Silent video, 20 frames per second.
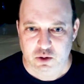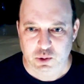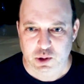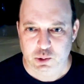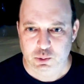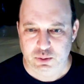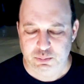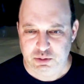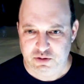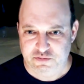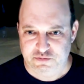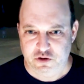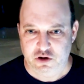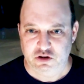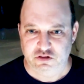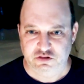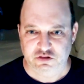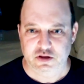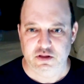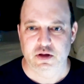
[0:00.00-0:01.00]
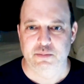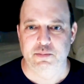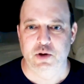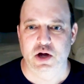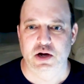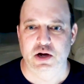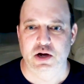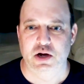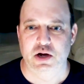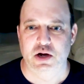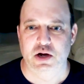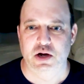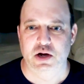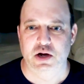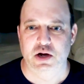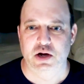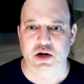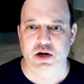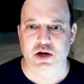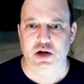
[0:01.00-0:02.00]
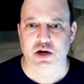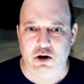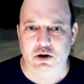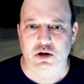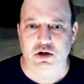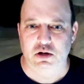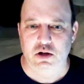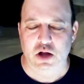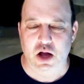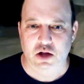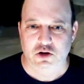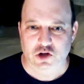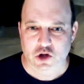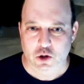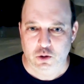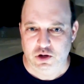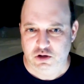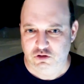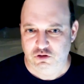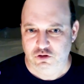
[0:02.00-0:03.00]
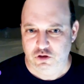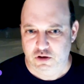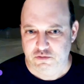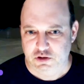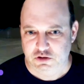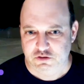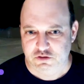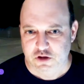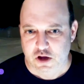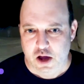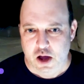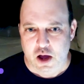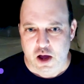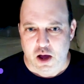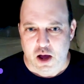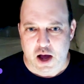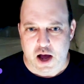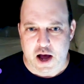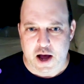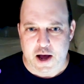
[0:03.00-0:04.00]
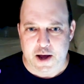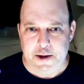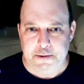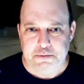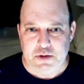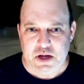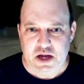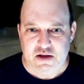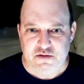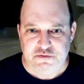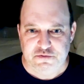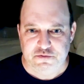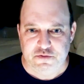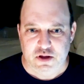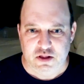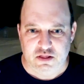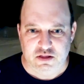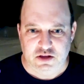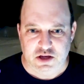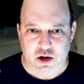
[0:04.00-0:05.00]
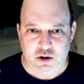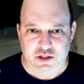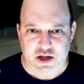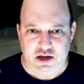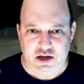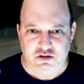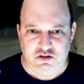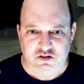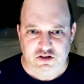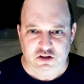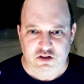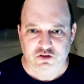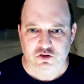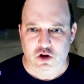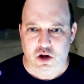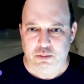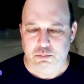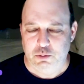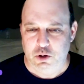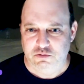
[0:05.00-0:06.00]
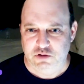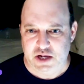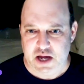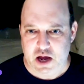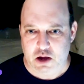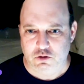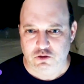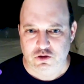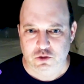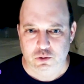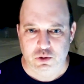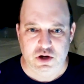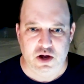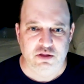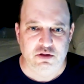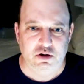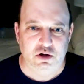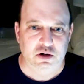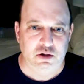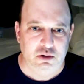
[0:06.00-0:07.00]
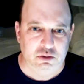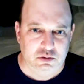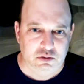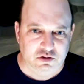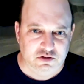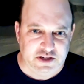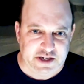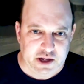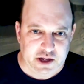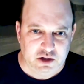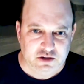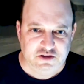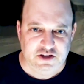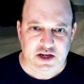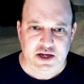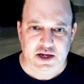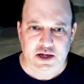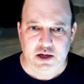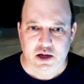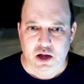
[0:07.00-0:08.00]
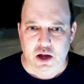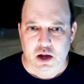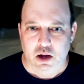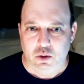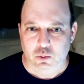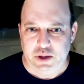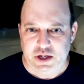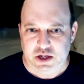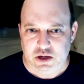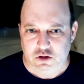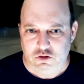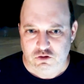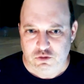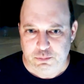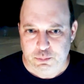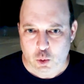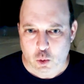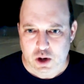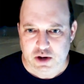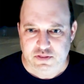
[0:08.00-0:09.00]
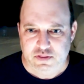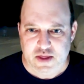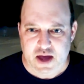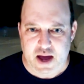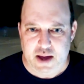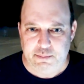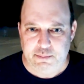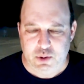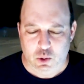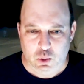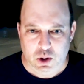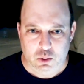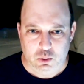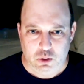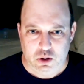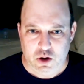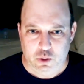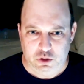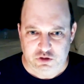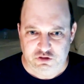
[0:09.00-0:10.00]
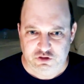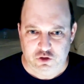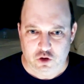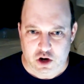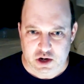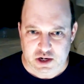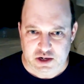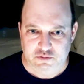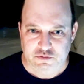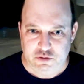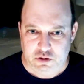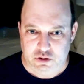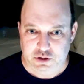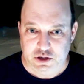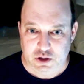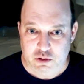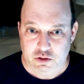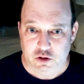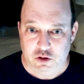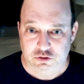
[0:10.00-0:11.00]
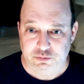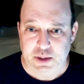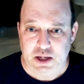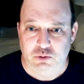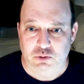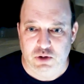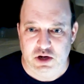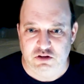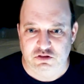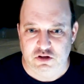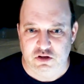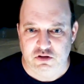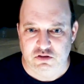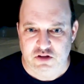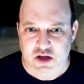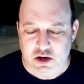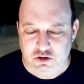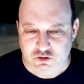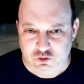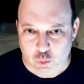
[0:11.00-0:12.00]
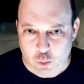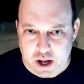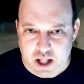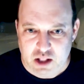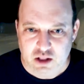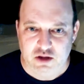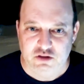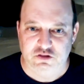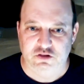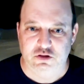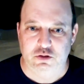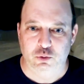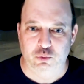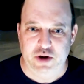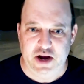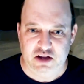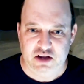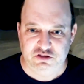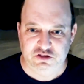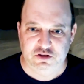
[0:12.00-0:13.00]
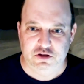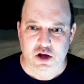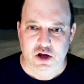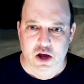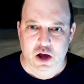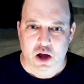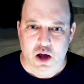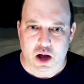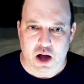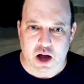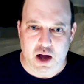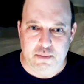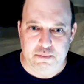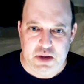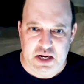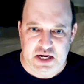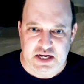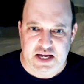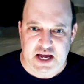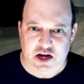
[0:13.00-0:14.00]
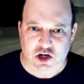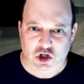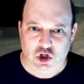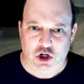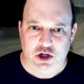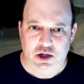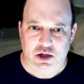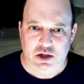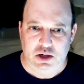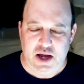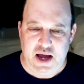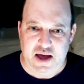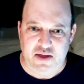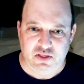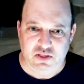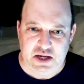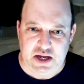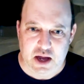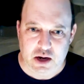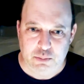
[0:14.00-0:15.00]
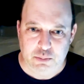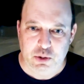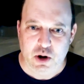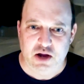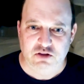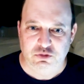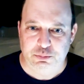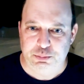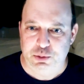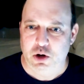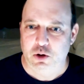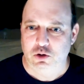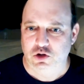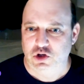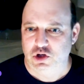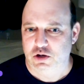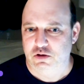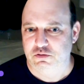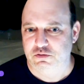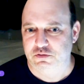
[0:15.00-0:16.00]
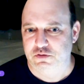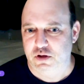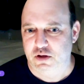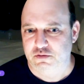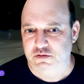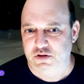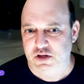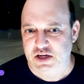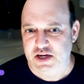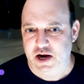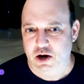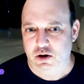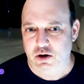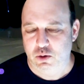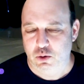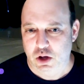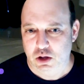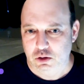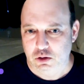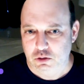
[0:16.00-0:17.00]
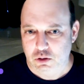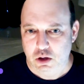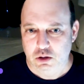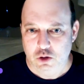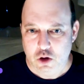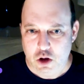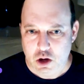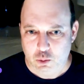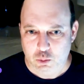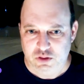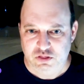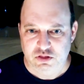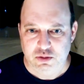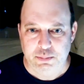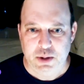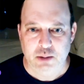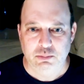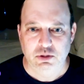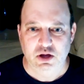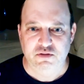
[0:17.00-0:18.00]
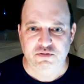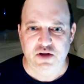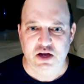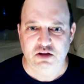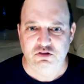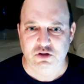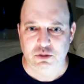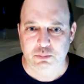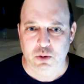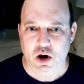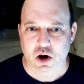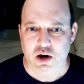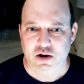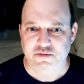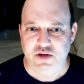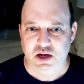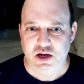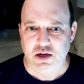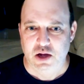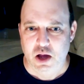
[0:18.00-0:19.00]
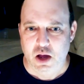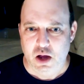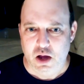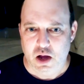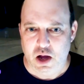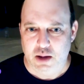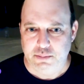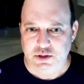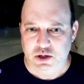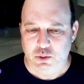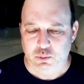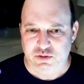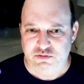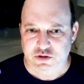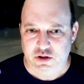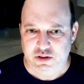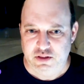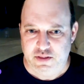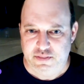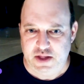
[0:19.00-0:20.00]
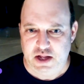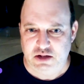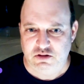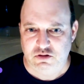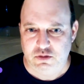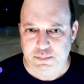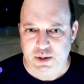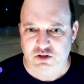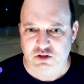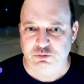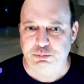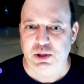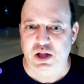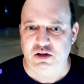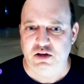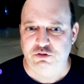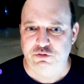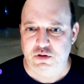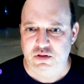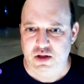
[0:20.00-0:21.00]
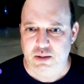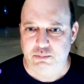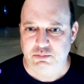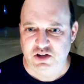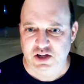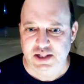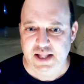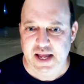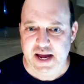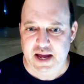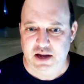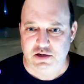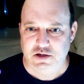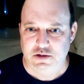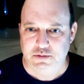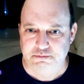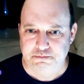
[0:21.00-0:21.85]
We would prefer to see them on the Hedera uh, token service. Uh, if you know they insist on moving out to another D L T, we can support that, but where we're always starting for, you know, those main reasons, as well as the risk uh, mitigation and the enterprise approach of, of Hedera, al along with the public facing part of it, uh, you know, we feel that that's the best place for them to land.